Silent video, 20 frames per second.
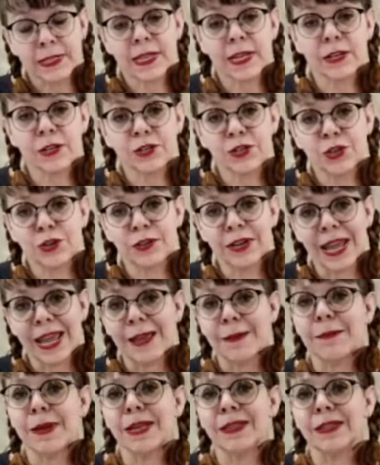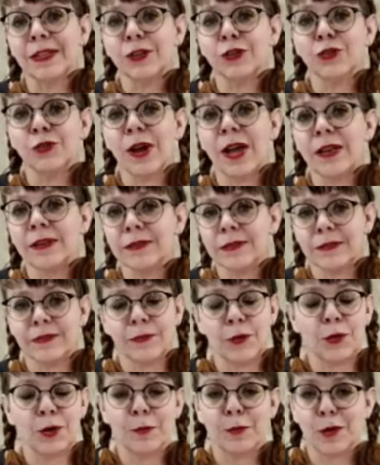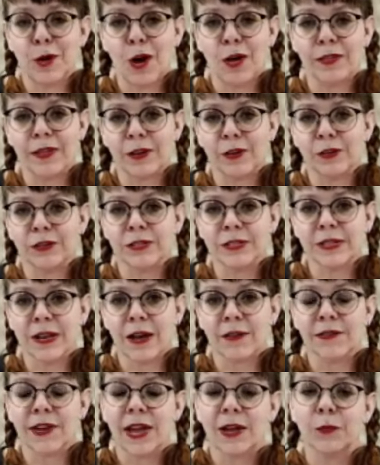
send us your name, mailing address, phone number, all that good stuff,